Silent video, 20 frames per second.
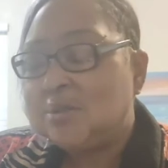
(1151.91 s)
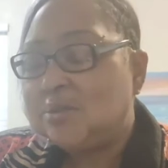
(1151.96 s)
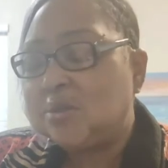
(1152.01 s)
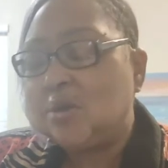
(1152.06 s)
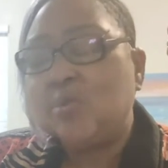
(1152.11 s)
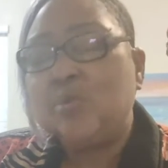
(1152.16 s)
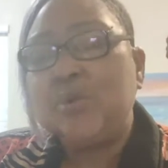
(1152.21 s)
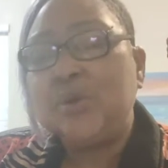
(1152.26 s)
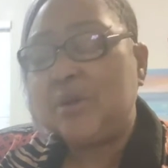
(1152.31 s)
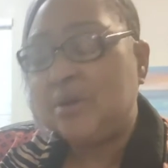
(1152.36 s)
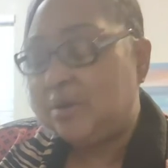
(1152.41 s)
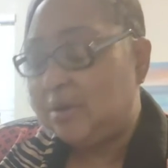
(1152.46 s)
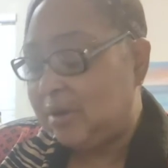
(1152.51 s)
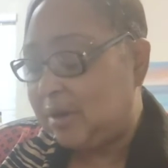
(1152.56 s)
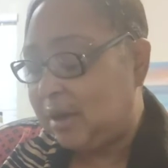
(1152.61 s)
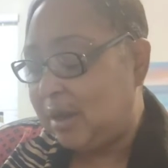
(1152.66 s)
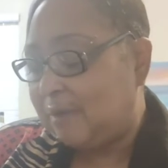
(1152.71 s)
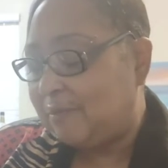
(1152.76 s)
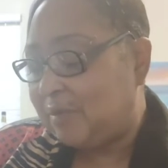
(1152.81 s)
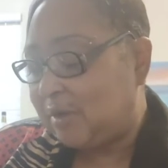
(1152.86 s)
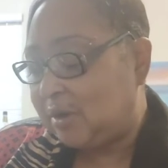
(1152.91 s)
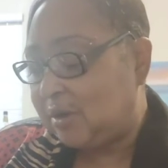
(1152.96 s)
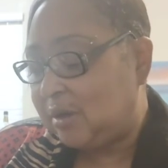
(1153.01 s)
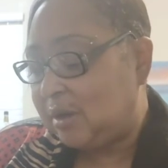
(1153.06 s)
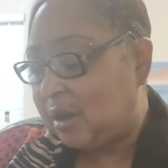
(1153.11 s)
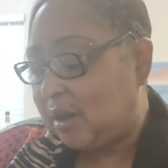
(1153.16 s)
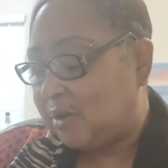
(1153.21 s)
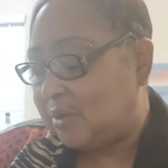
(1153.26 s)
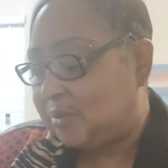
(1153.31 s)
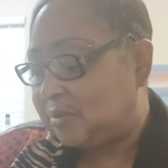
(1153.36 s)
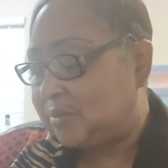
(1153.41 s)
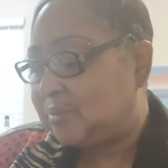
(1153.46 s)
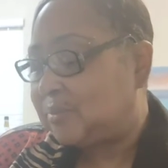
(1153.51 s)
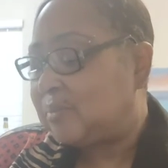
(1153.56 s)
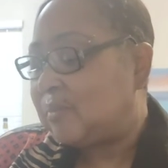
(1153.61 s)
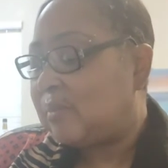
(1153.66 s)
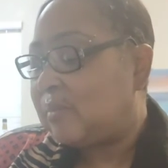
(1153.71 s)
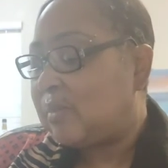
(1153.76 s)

so we are never alone.